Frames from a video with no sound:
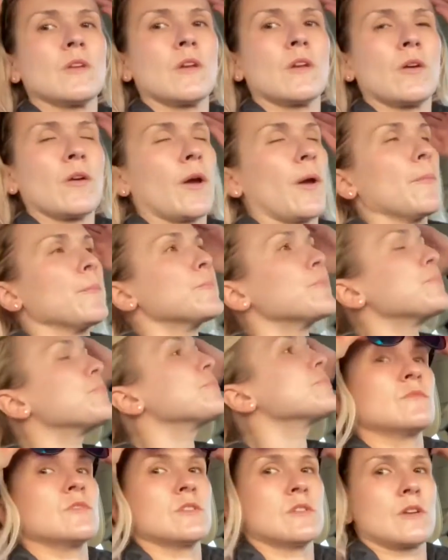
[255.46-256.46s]
Okay,
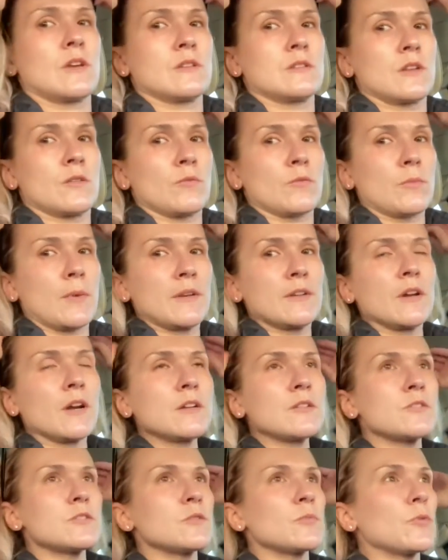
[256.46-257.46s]
just got done with my
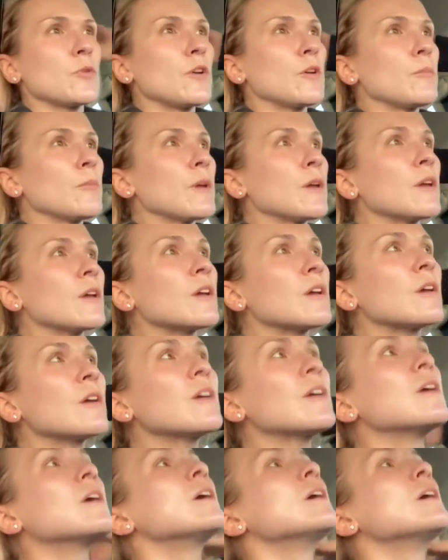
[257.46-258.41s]
doctor's appointment,